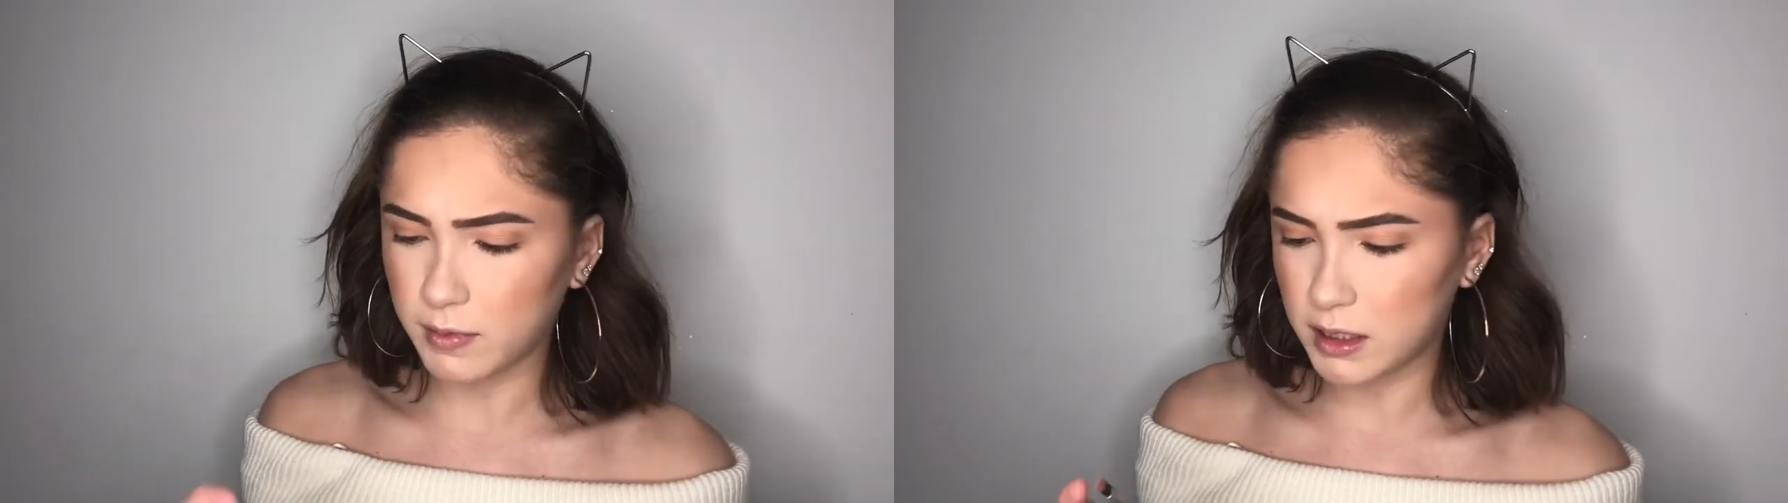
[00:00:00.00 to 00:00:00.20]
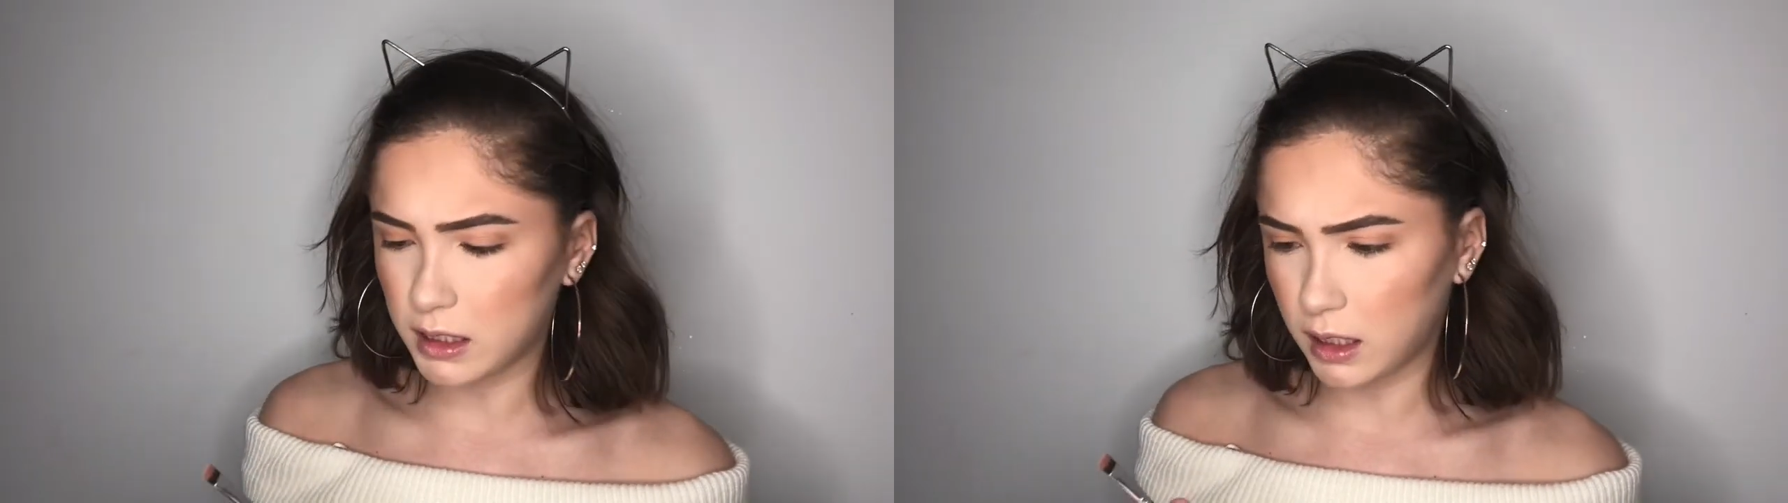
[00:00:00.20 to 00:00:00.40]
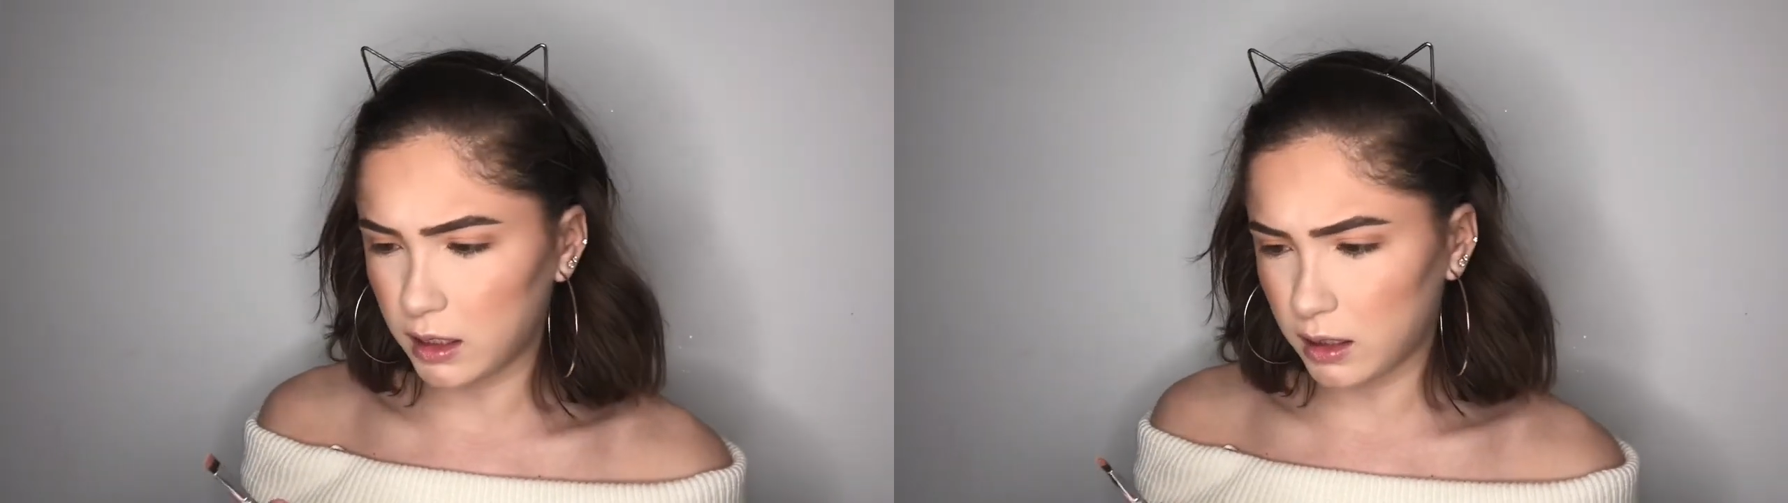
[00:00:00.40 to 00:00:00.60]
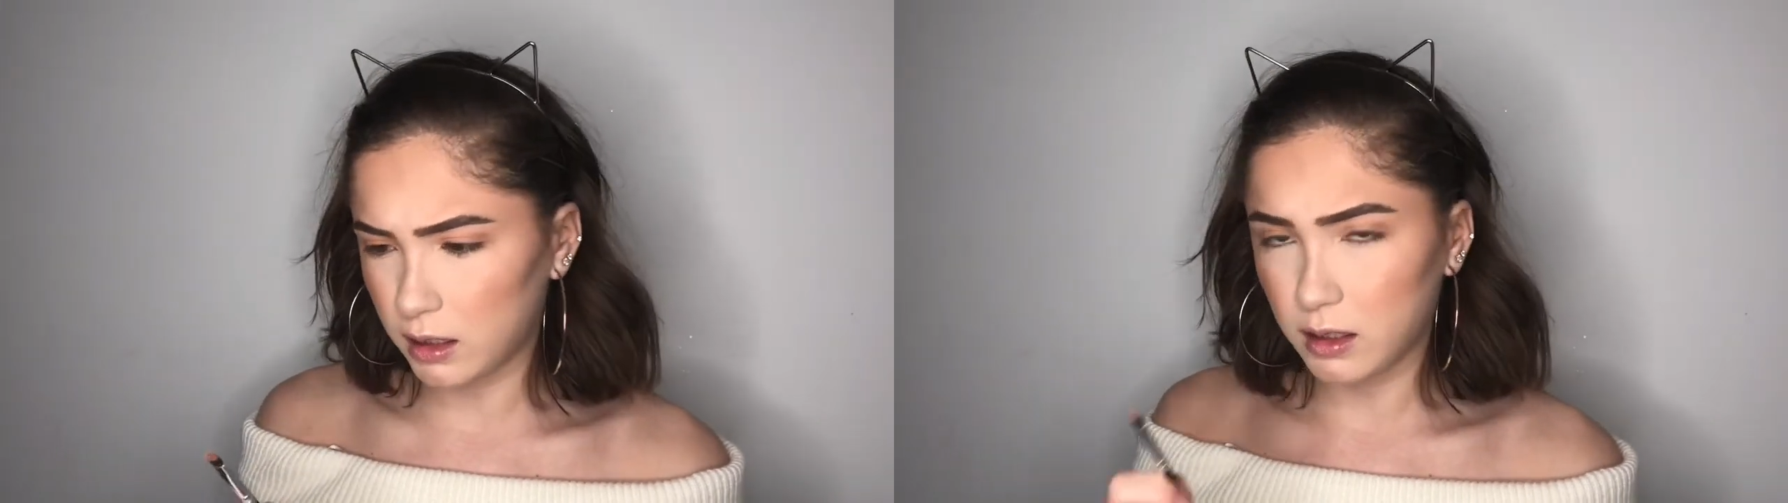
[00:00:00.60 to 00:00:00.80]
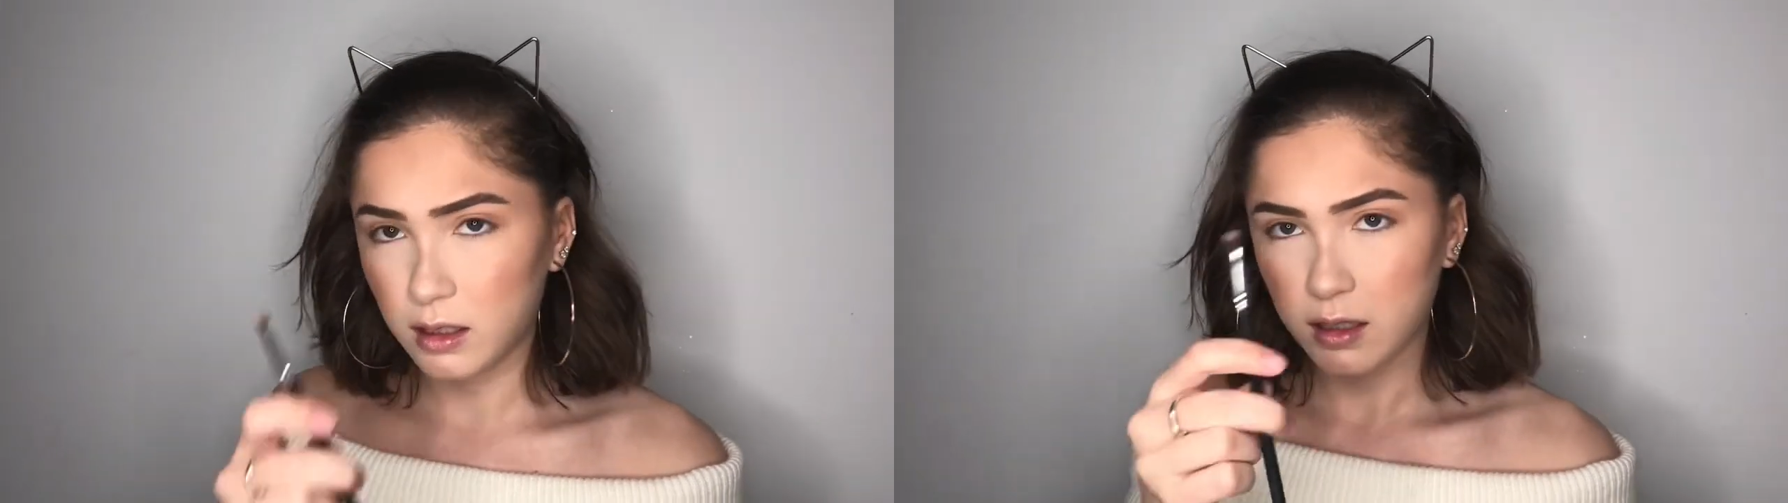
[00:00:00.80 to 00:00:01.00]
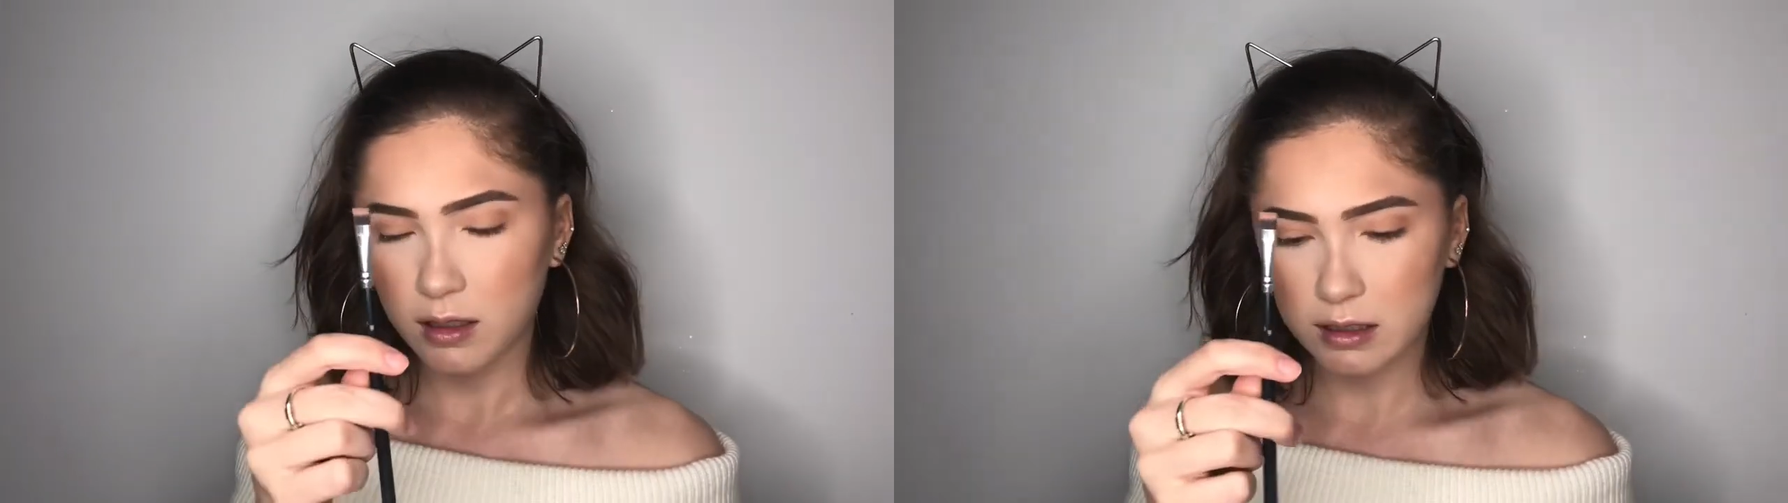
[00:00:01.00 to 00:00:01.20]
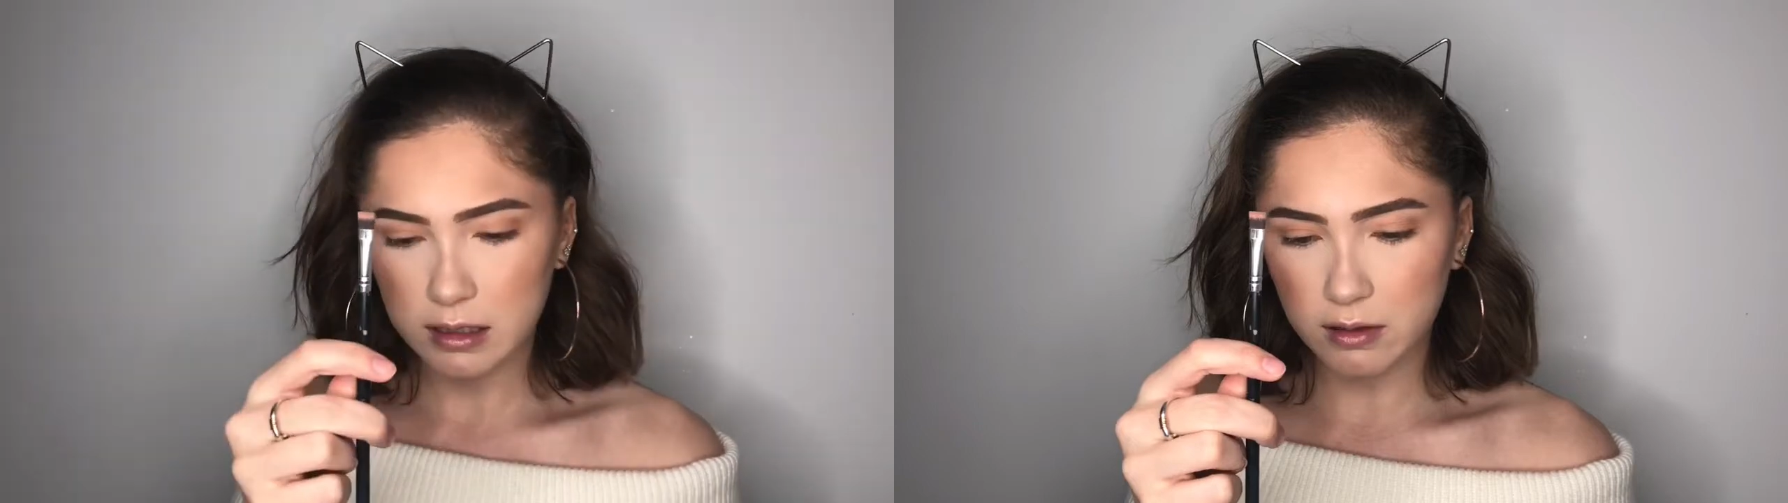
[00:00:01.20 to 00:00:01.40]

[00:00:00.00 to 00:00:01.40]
I take this